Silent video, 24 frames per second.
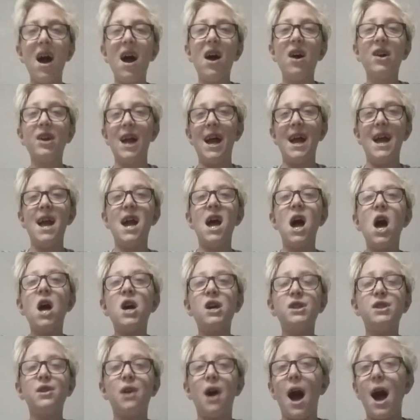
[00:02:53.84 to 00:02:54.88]
Okay,
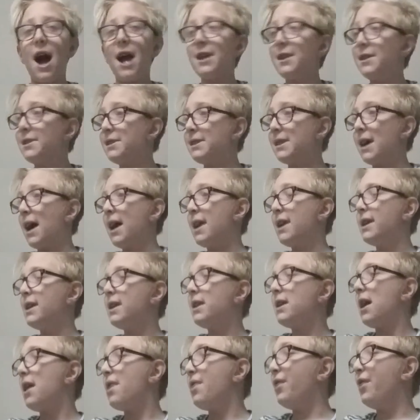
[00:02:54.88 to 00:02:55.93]
so I
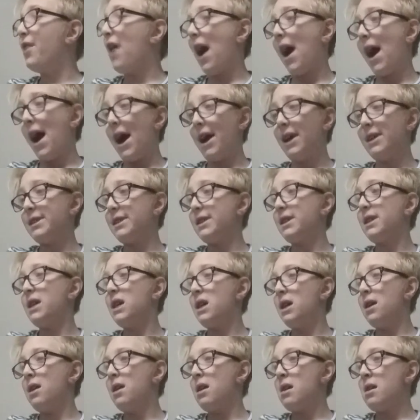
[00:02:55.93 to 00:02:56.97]
decided that
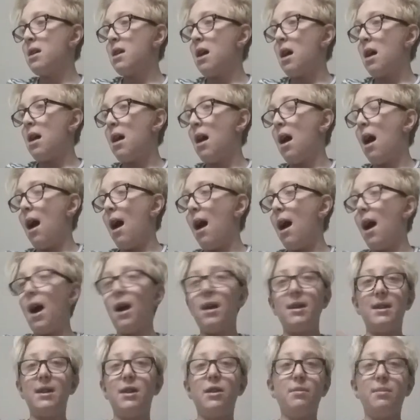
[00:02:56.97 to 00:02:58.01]

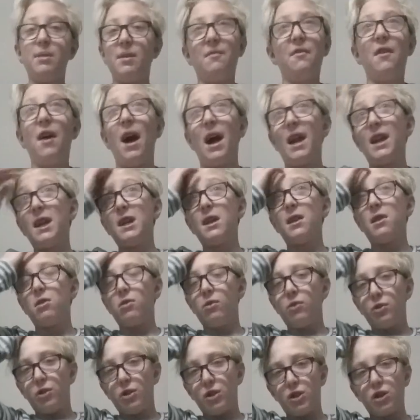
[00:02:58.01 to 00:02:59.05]
it'll be fine and
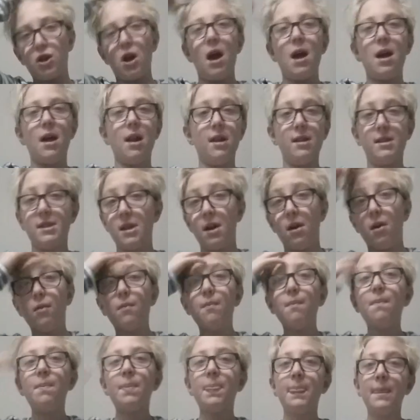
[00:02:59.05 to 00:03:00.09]
it'll just dry on its
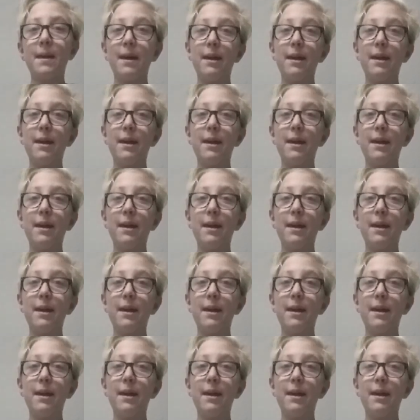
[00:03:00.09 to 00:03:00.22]
own.